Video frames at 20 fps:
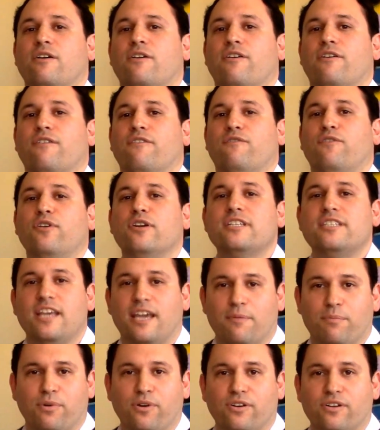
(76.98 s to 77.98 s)
For
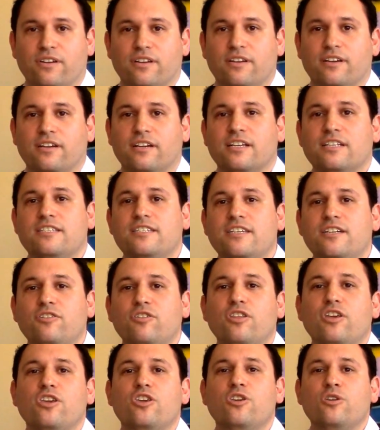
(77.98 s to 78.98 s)
example, consider
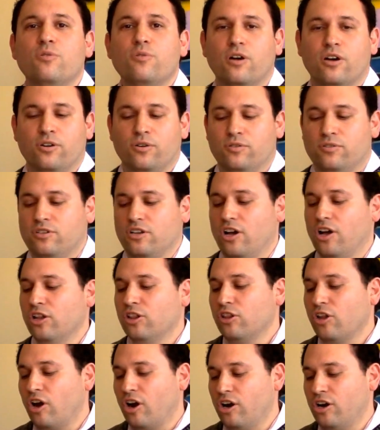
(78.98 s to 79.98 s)
that you owned a
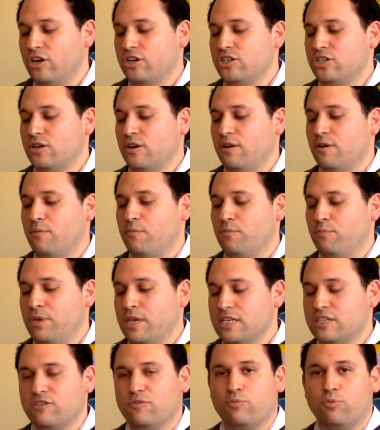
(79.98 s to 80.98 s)
large
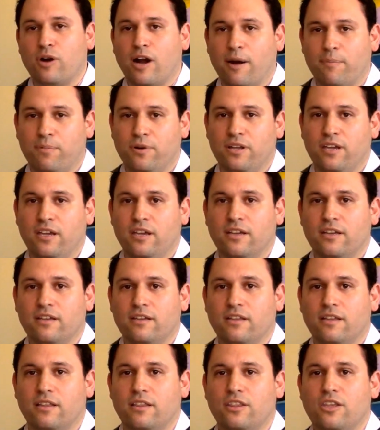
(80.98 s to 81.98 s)
piece of property
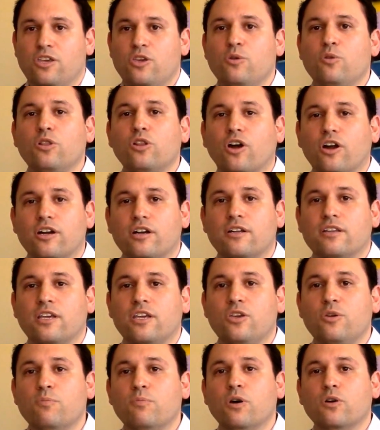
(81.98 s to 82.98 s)
that
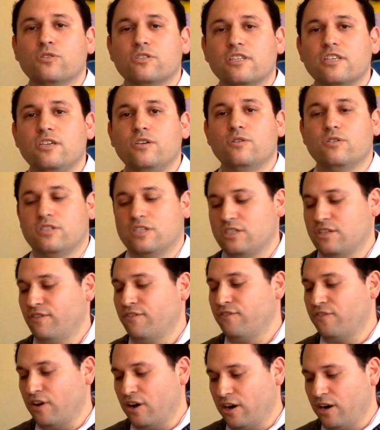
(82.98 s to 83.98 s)
you mostly used as a
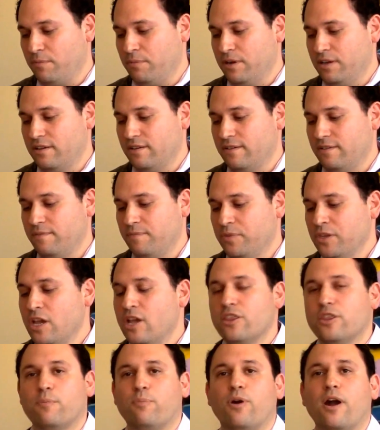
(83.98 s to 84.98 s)
farm.
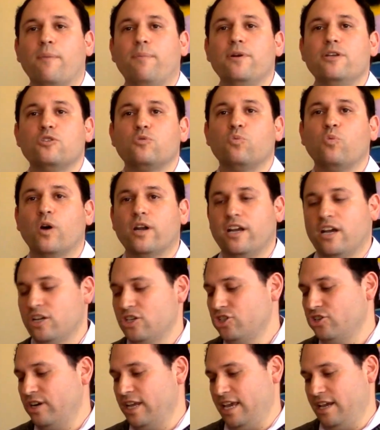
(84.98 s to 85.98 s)
The property is
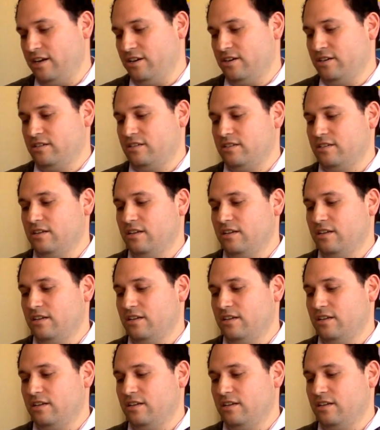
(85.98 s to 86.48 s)
100 acres,